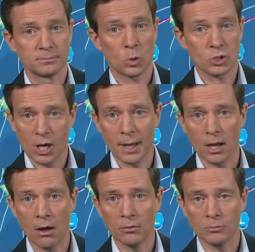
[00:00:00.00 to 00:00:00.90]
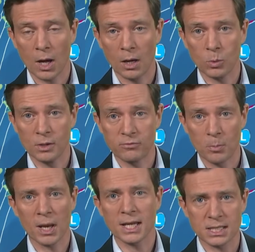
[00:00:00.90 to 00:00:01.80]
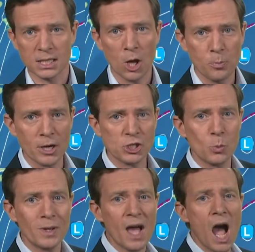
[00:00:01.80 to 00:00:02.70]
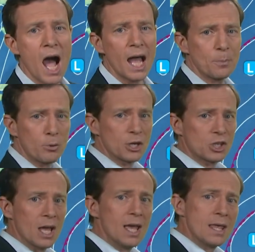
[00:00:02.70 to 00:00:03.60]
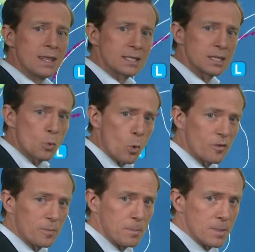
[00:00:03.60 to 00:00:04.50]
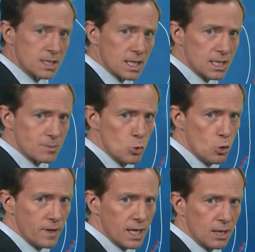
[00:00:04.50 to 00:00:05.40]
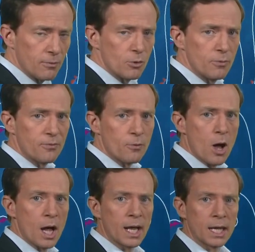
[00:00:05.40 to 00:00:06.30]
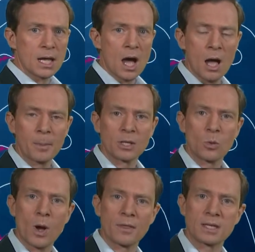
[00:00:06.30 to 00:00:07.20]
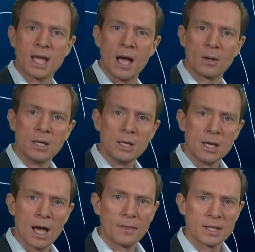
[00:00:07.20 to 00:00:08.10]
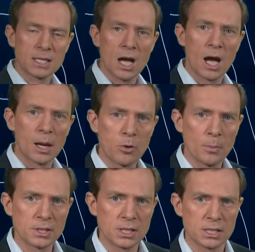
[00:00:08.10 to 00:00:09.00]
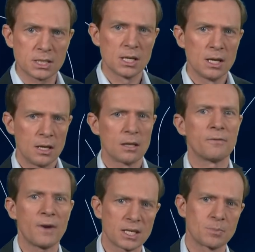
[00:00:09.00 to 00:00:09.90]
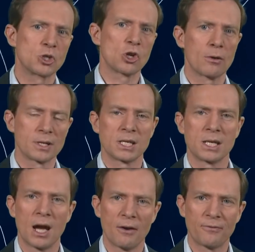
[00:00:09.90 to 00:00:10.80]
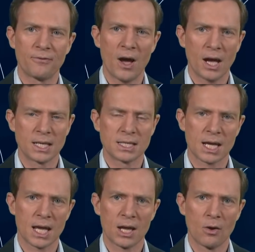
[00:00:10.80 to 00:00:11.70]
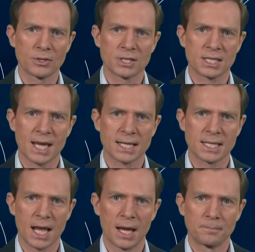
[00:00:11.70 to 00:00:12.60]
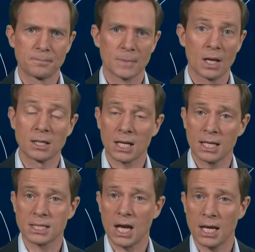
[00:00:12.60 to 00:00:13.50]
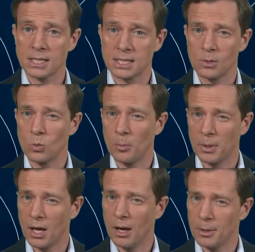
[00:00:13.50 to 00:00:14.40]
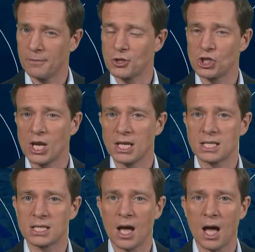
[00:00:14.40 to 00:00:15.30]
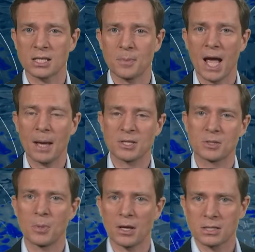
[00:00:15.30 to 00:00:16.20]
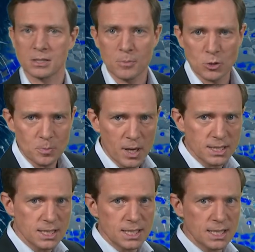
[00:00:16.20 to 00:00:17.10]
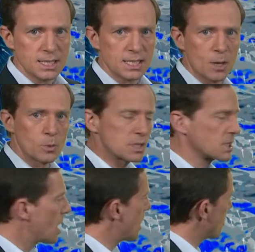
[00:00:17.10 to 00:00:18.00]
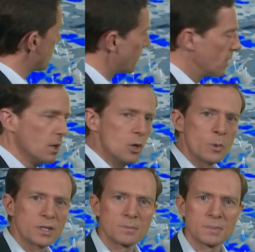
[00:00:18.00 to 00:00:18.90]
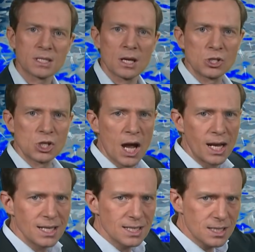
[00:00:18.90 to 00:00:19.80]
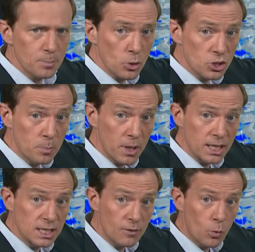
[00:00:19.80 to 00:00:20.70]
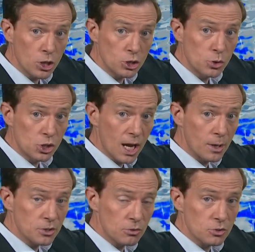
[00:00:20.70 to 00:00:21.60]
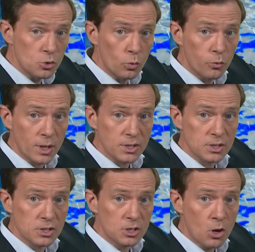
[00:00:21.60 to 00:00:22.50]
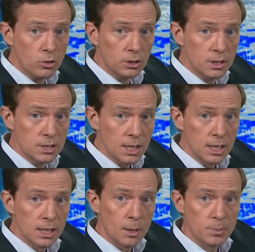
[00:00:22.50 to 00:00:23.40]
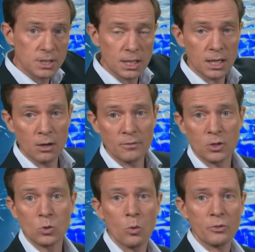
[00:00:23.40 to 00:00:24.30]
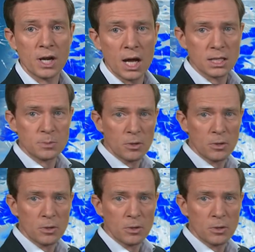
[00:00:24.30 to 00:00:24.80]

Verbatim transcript: What's going on? Well, we've replaced low pressure with high pressure. This is what we've been missing. It's moving in through Friday, calming the weather down, and this high promises the vast majority a fine day on Saturday. Under clear skies, it will be a bit of a chilly start, perhaps, but most places, as I say, will start off with some sunshine. There's the possibility of one or two showers across northwest Scotland, particularly over the Northern Isles.